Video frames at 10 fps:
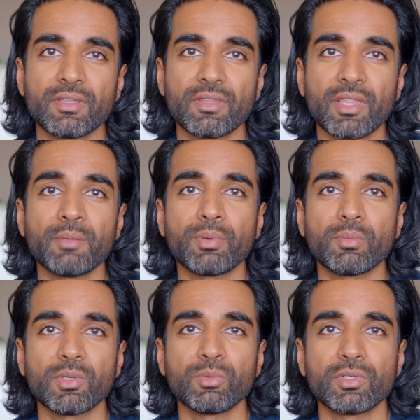they
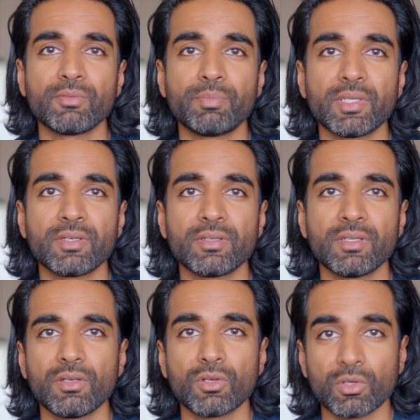probably would have been
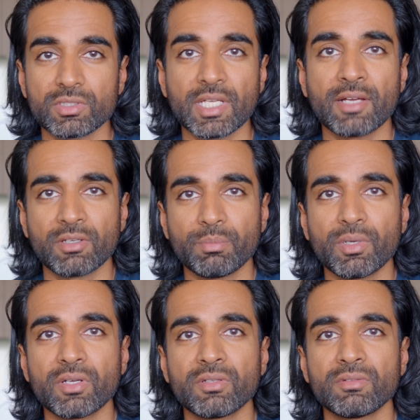looked down
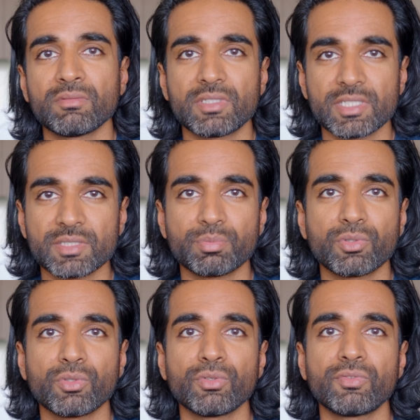upon,
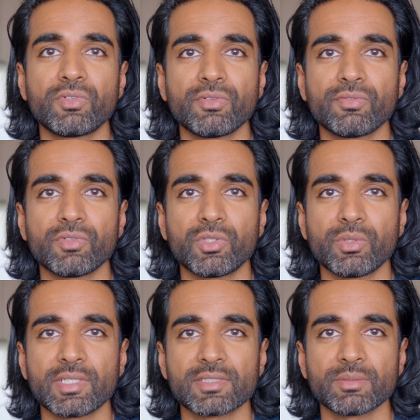disapproved for
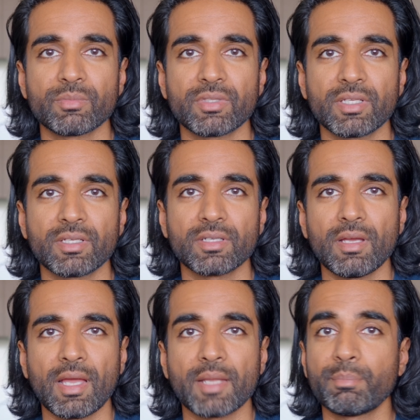doing something,
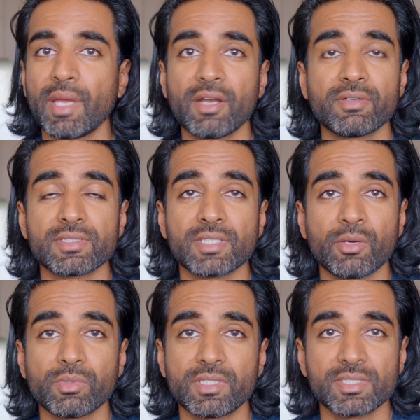had parents
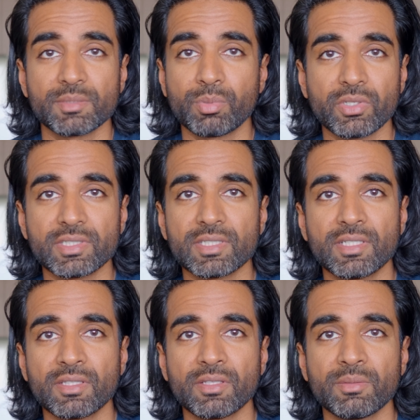that were disappointed
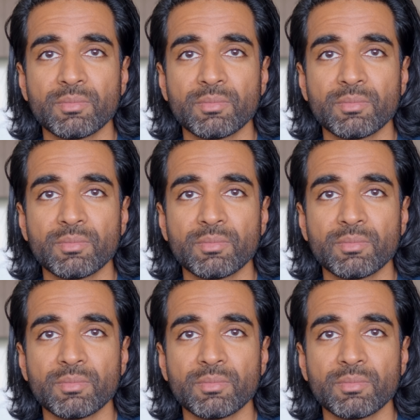in them.